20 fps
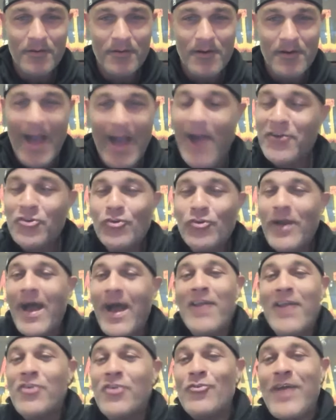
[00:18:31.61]
How do, you,
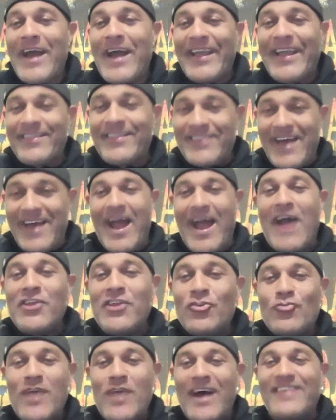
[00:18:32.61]
how do you not get that? How do
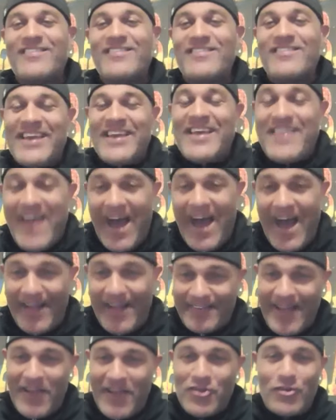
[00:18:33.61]
you not see that?
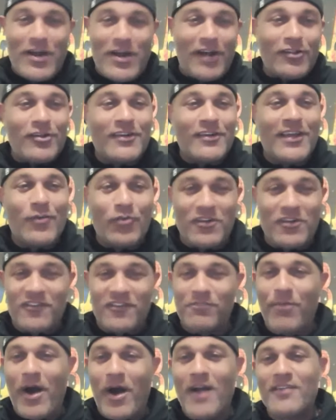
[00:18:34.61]
How do you not look at what a
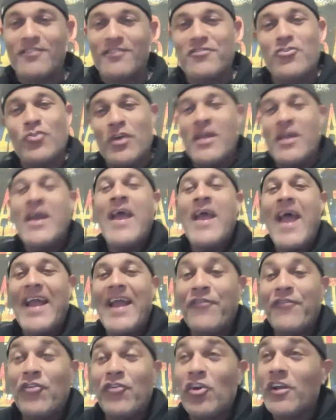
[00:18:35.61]
Spada's doing? And
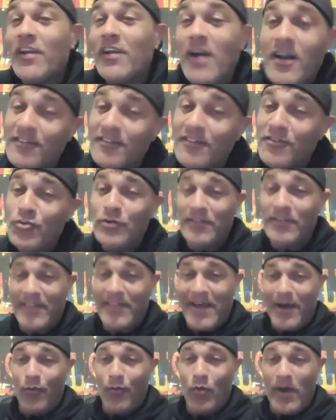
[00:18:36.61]
if you're going to do it
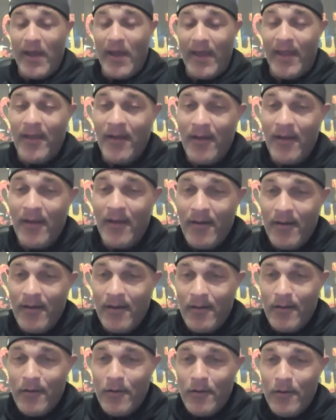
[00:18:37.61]
that way,
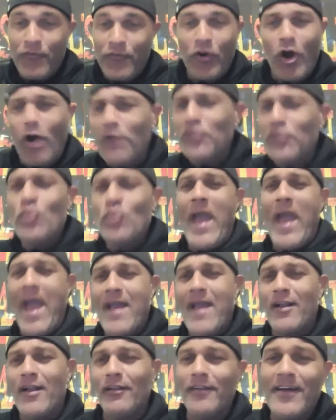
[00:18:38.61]
for all you
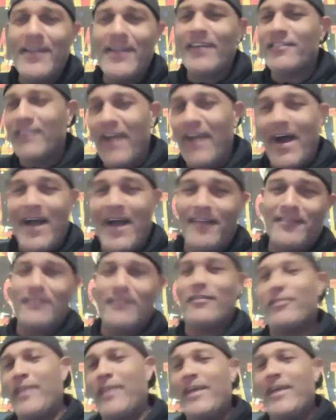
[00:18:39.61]
analytics guys that
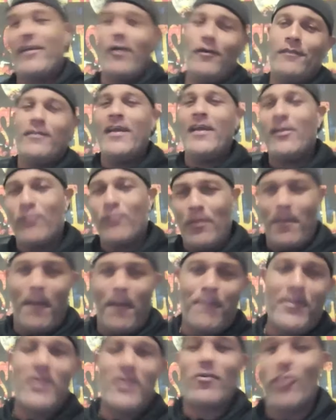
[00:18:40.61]
think, think I'm a
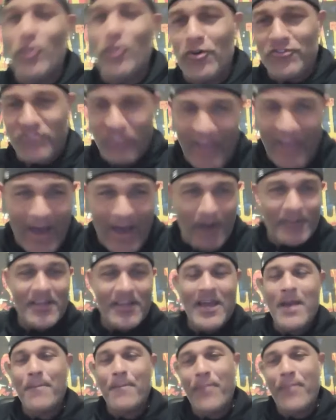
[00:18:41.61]
bitter old scout, you
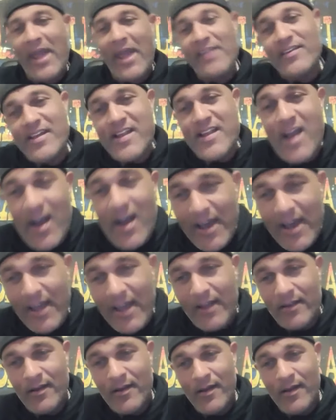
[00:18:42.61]
hit Pena nine.